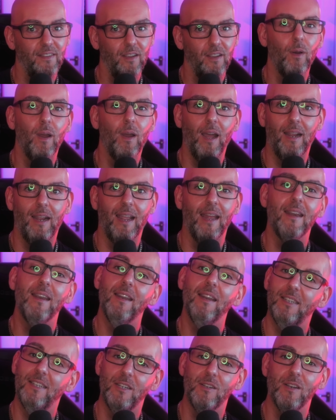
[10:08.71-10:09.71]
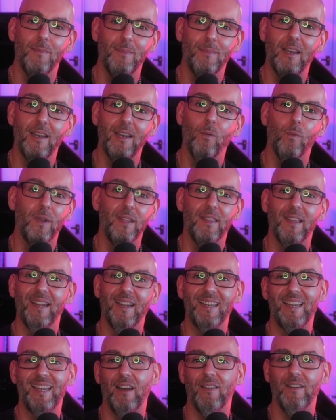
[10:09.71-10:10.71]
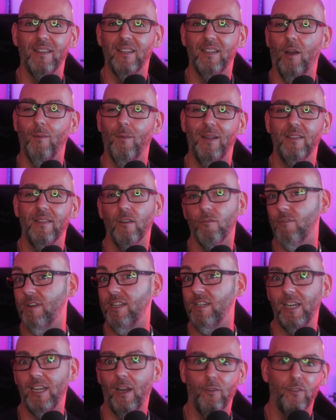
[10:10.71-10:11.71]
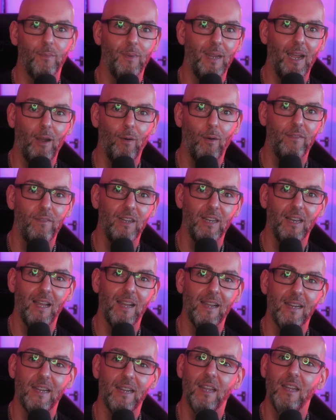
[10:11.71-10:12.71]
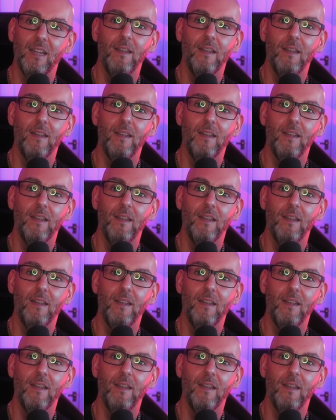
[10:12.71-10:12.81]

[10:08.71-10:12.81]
So again, do let me know what you think down in the comments, or reach out to me however you like.